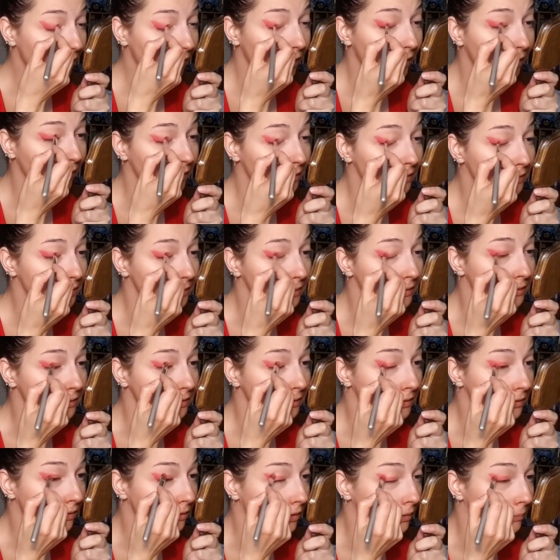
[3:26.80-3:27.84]
and
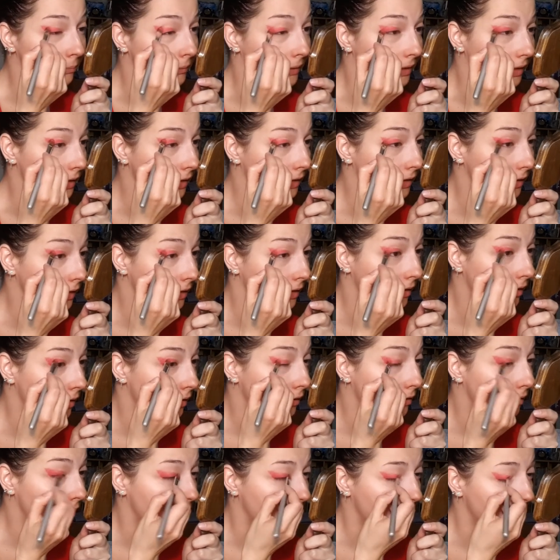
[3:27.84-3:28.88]
just completely
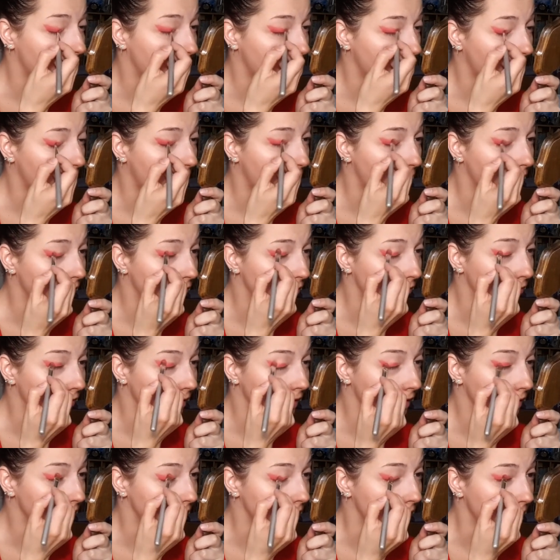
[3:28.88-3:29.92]

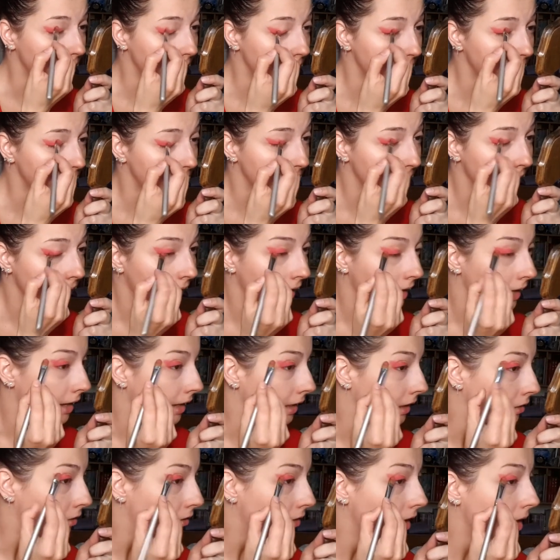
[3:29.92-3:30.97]
covering it up.
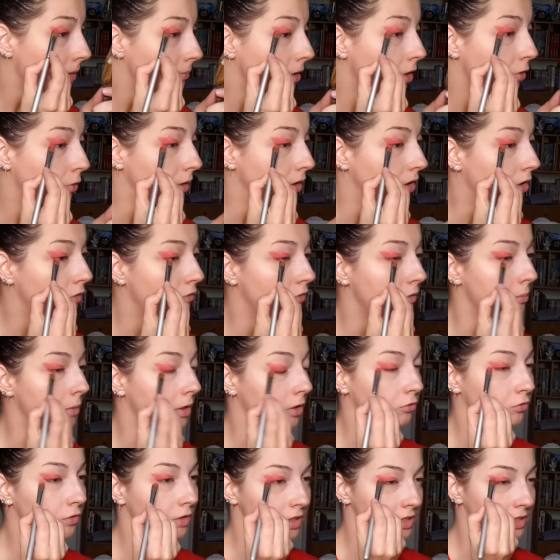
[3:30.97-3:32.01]
And I am going over
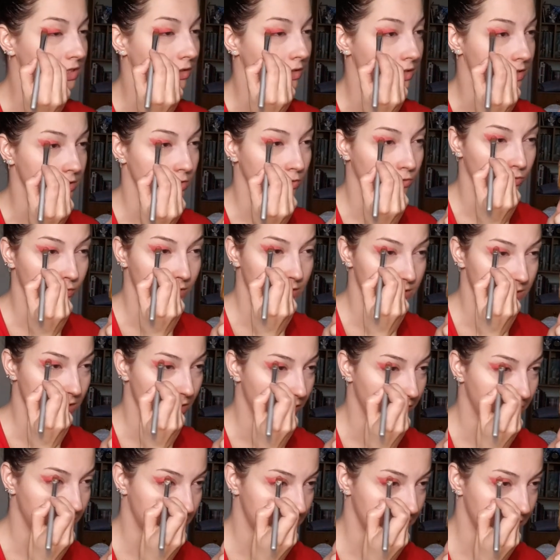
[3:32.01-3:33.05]
my crease line. So crease
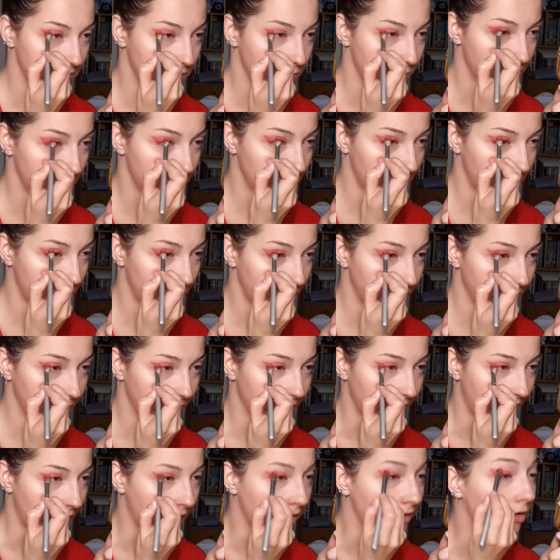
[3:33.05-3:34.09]
line is this one here,
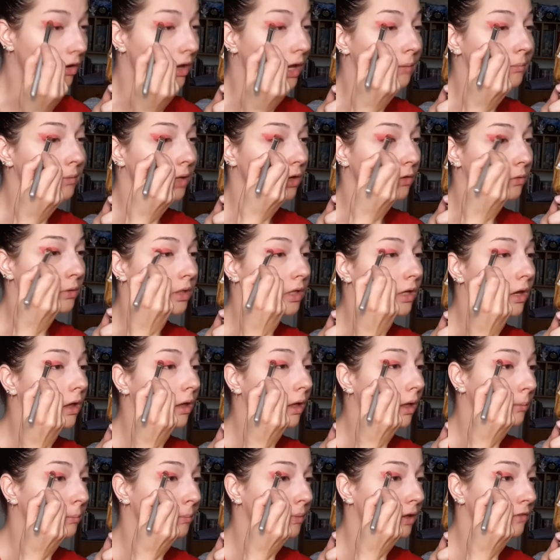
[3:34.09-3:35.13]
and I am going
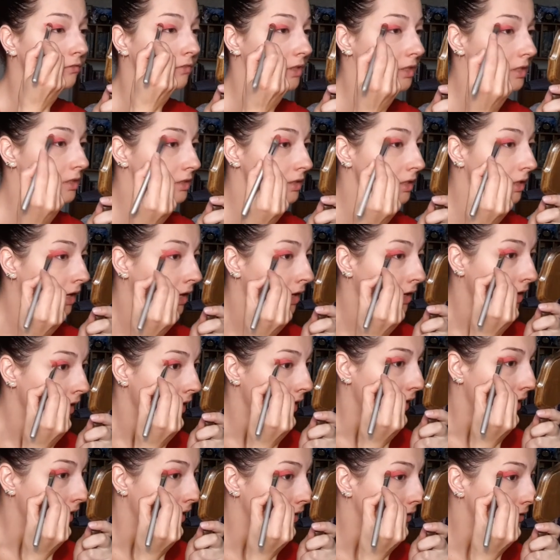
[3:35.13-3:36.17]
above it.
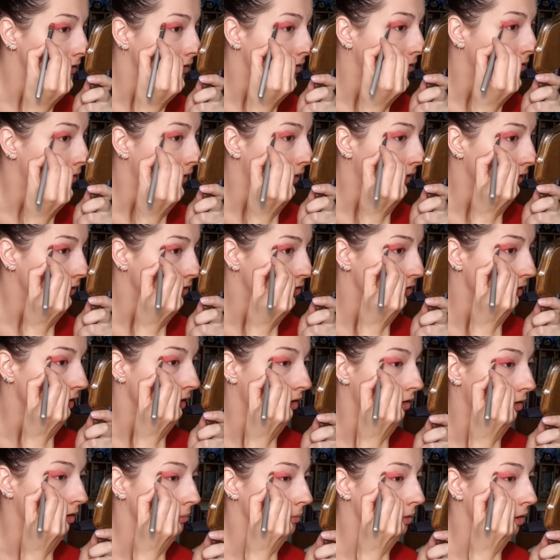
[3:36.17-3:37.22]
And I
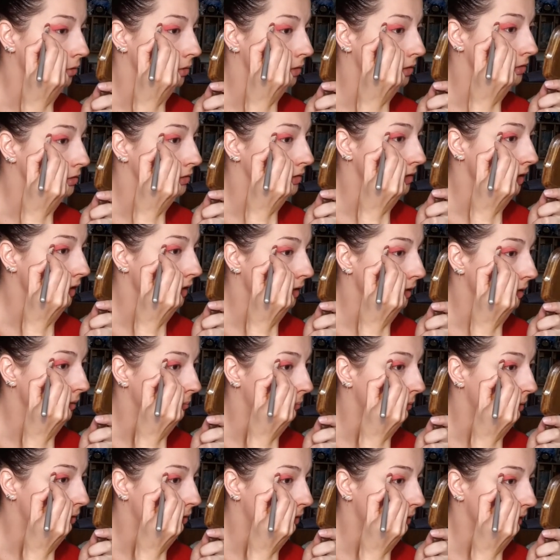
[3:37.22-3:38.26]
actually, I'm going to take
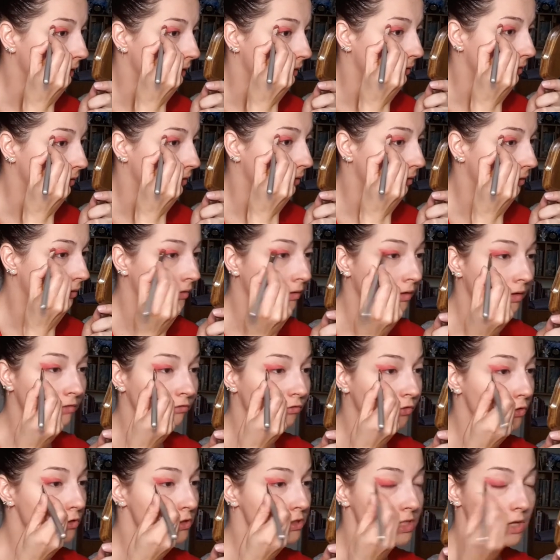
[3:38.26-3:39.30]
my,
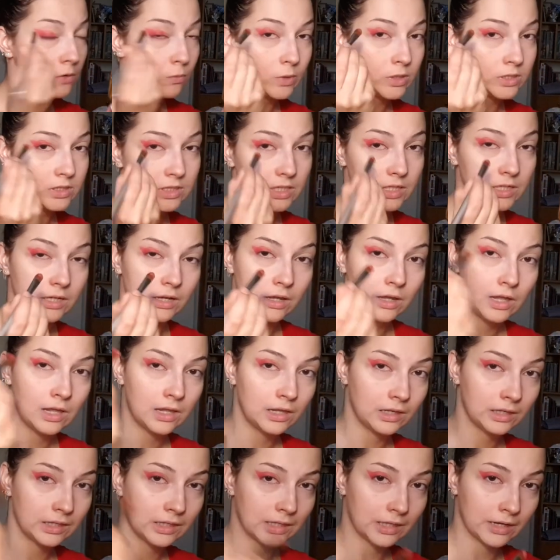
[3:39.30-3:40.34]
first I went in
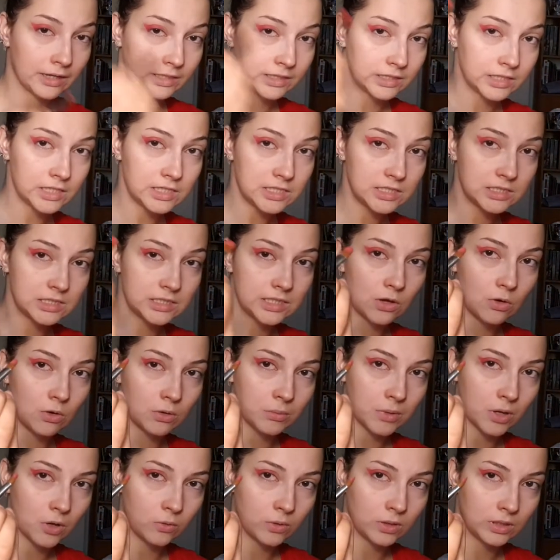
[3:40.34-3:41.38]
like this, now
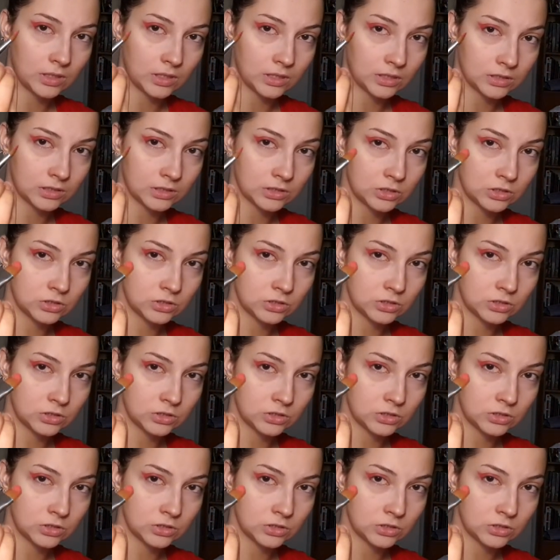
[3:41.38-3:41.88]
I'm going